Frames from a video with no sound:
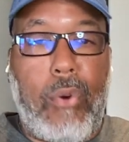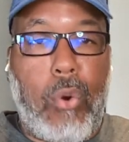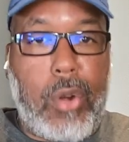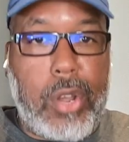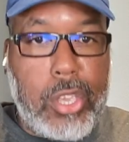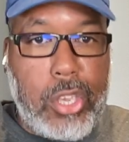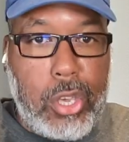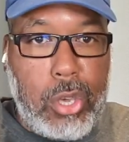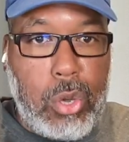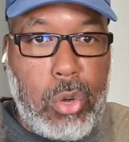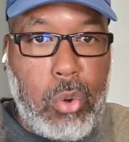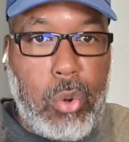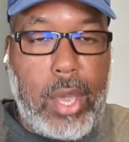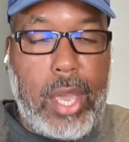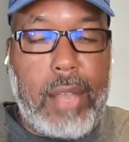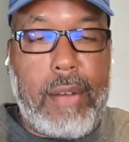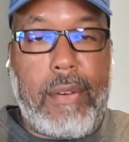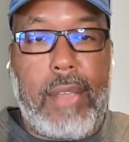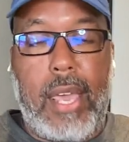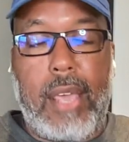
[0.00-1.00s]
for
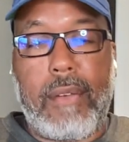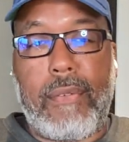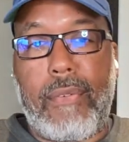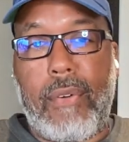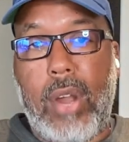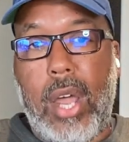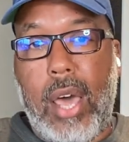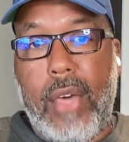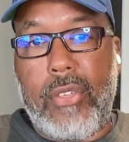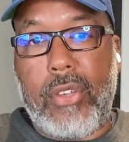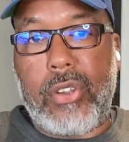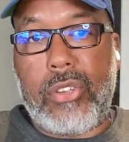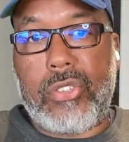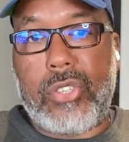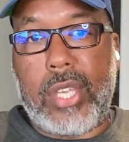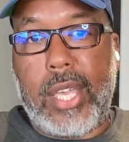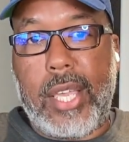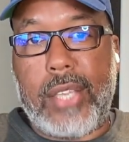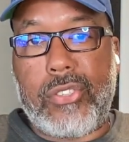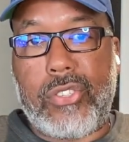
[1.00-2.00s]
you and for
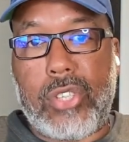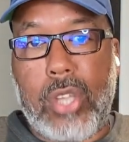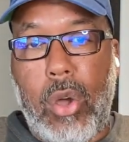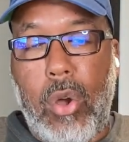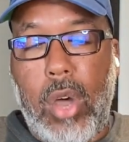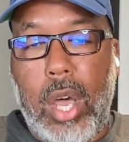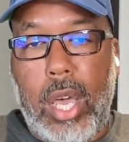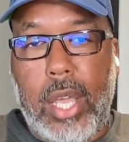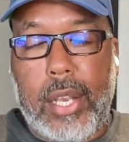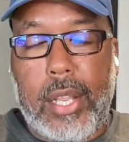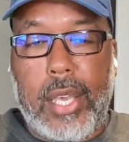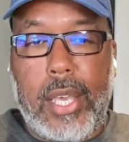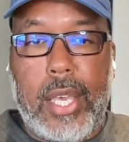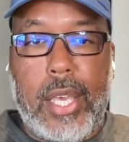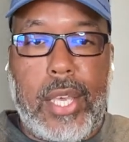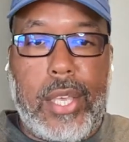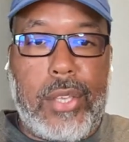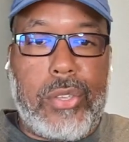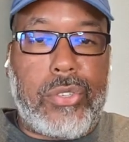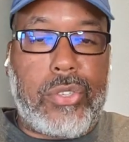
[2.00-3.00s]
others, and so on.
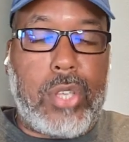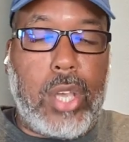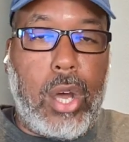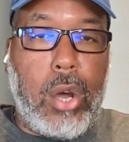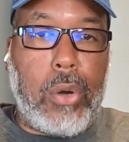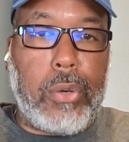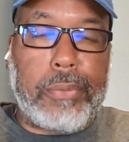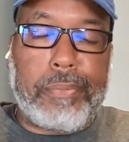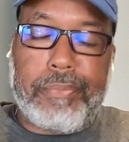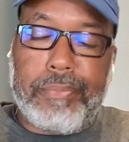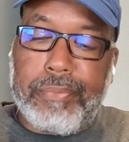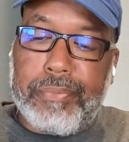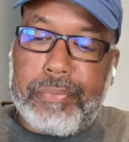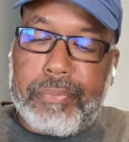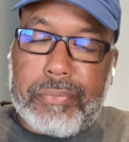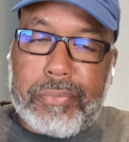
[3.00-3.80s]
So